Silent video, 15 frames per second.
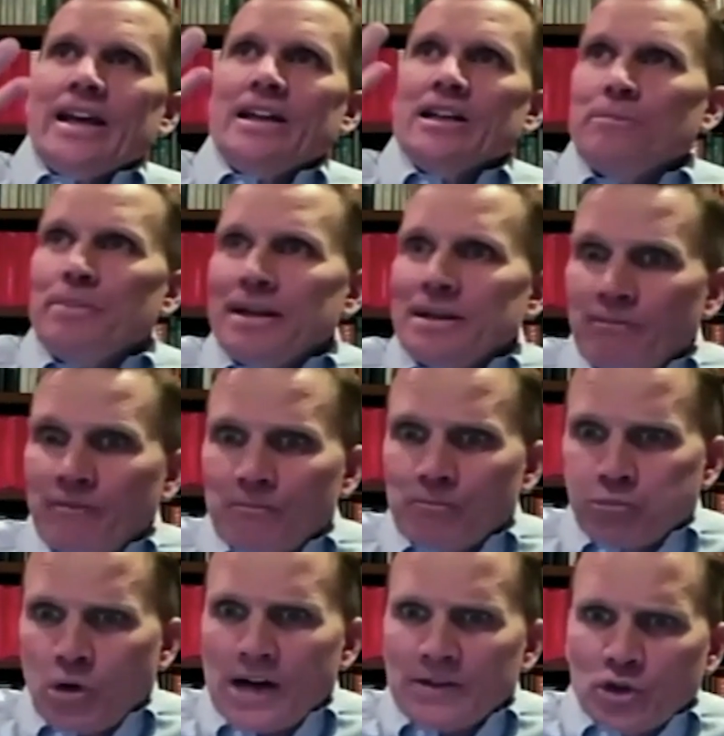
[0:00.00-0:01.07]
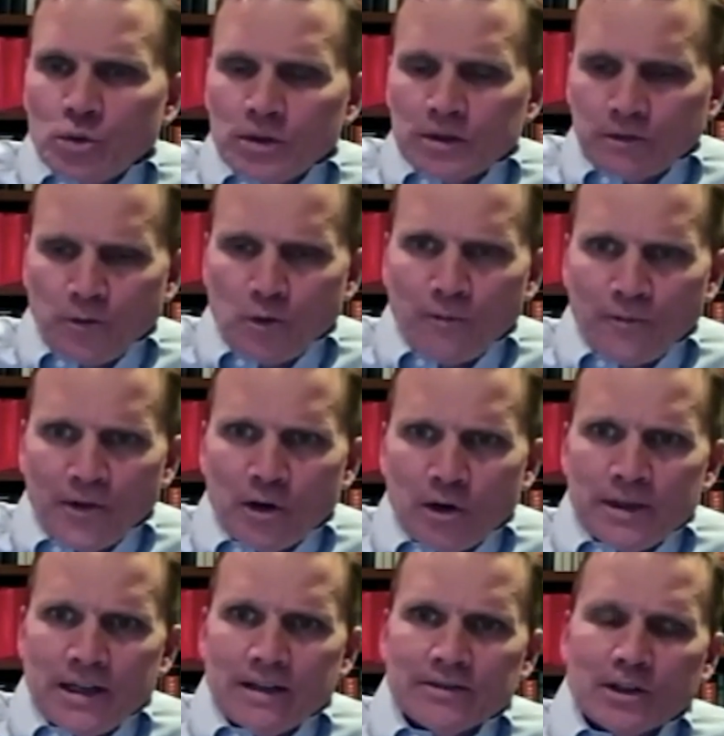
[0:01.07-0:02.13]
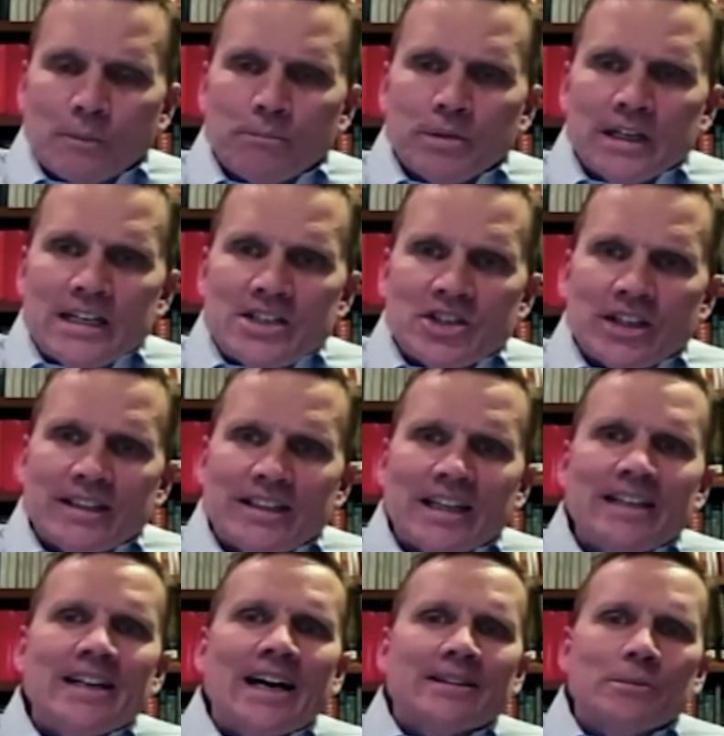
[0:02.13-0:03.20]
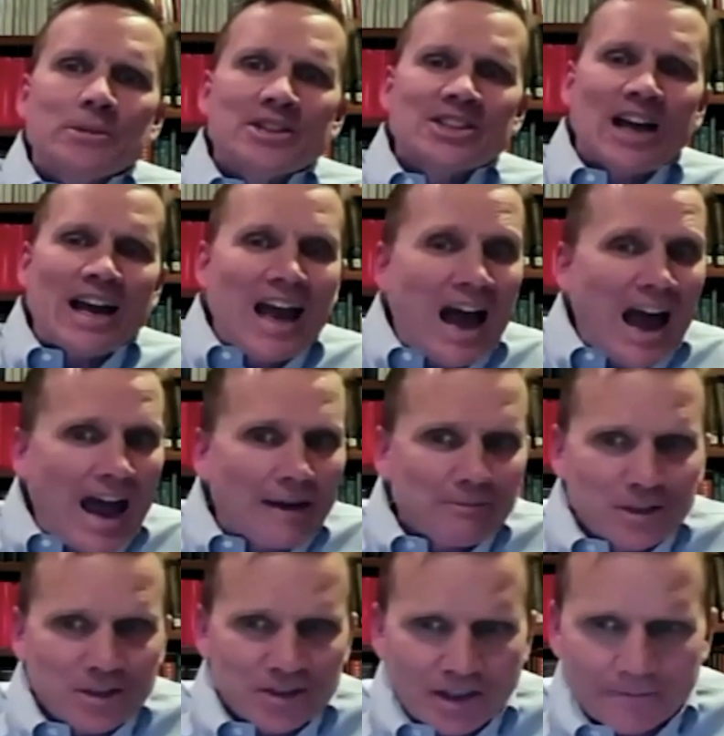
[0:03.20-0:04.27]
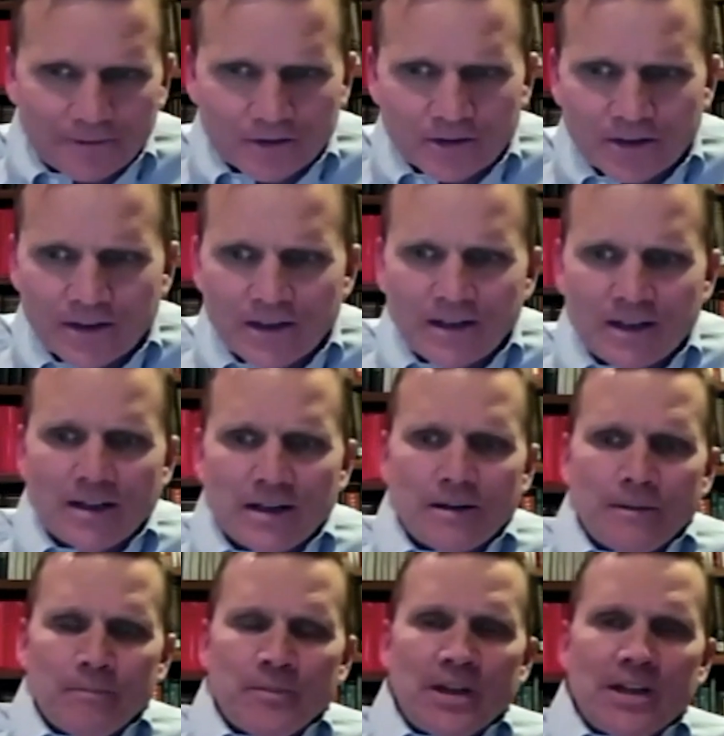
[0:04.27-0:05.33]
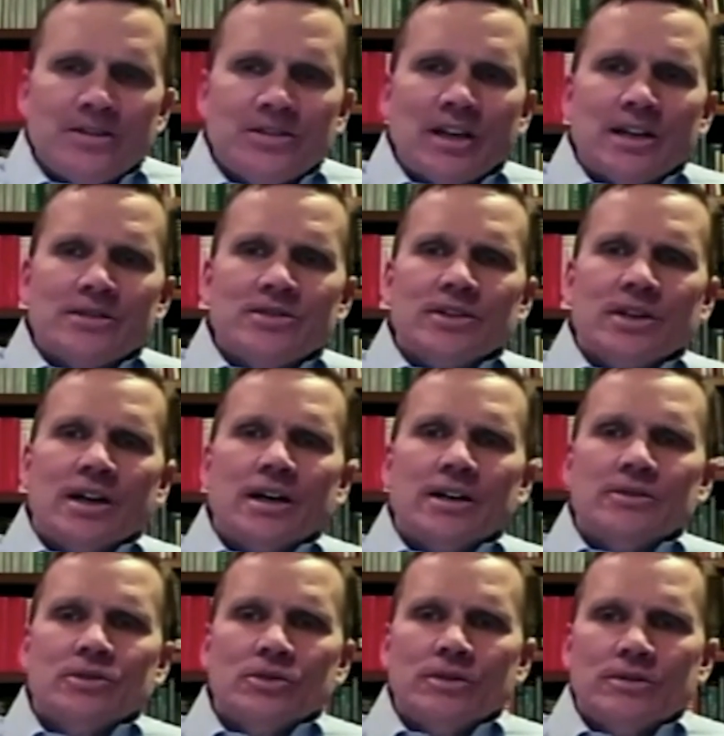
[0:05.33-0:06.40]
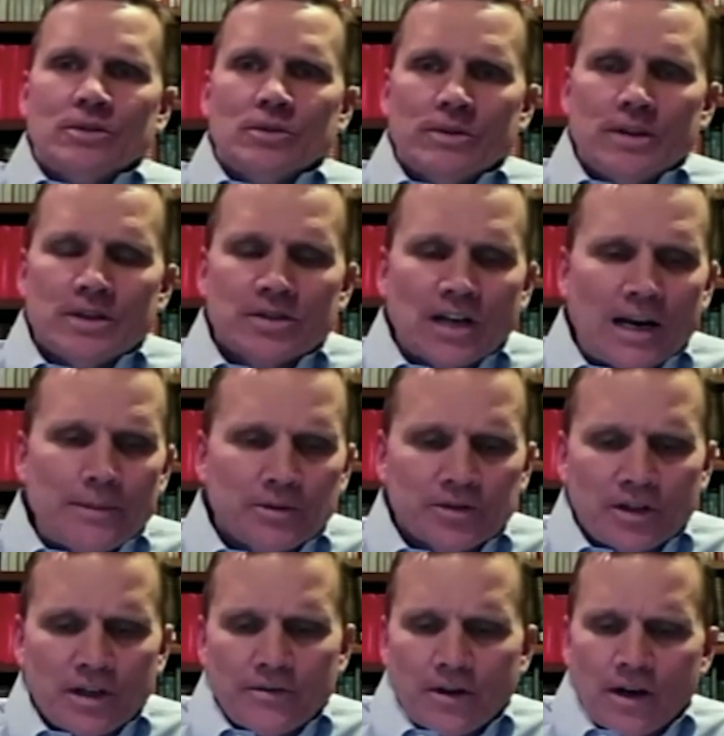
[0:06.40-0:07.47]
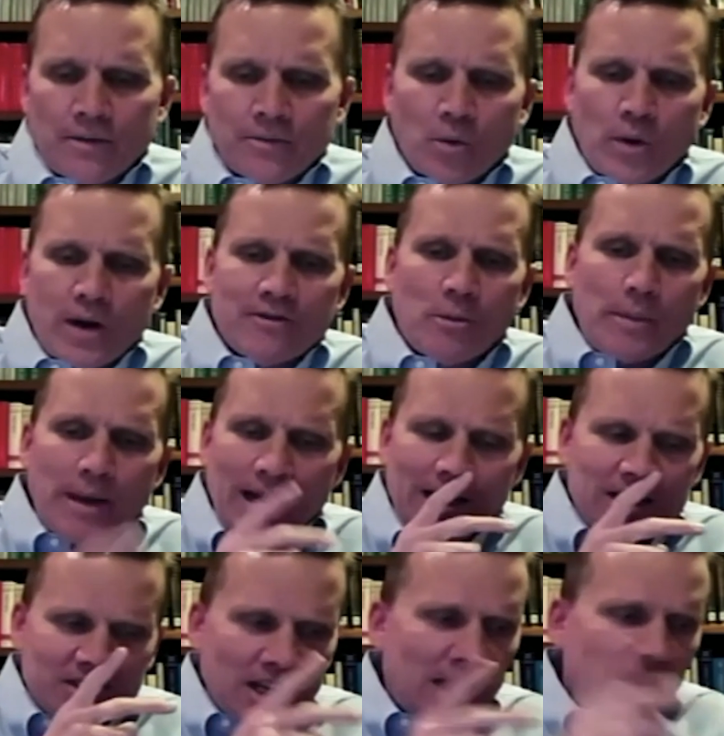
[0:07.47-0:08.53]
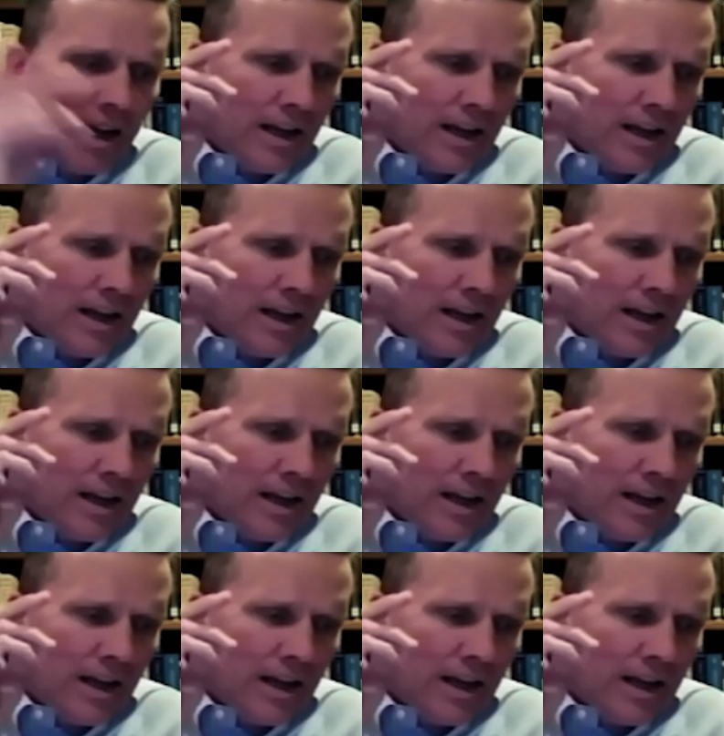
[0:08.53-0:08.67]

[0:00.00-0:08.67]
It has been brought to its fulfillment, its completion. Did not the Messiah have to suffer? He says to the disciples on the way of Emmaus.